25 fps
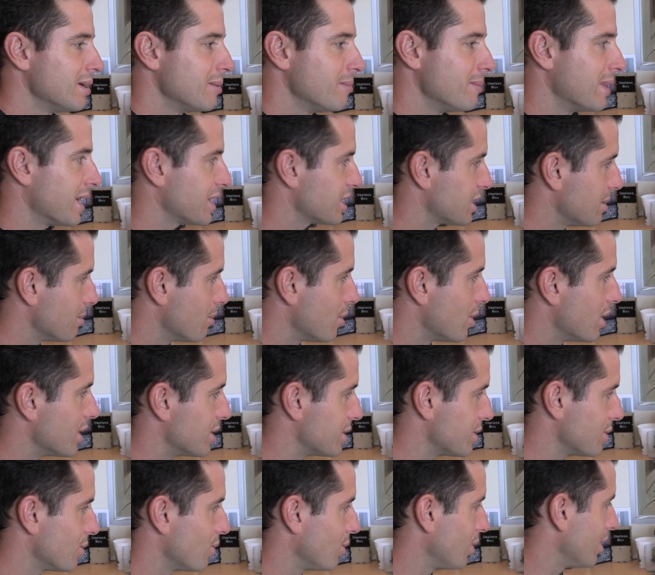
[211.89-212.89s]

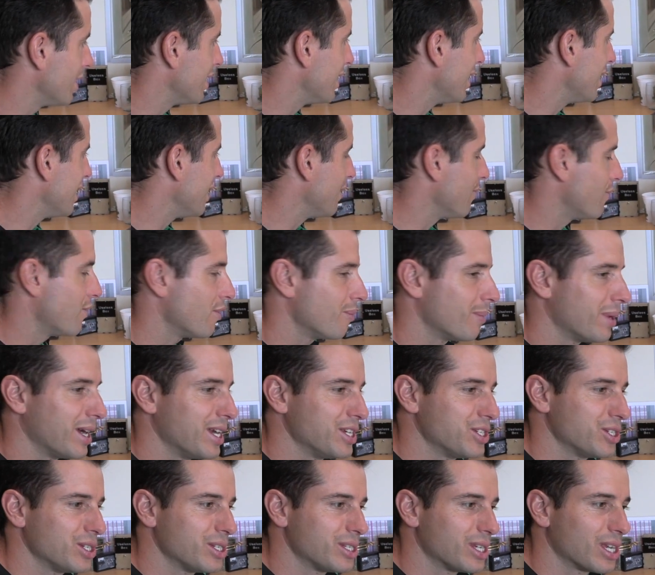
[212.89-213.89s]
maximise all of that information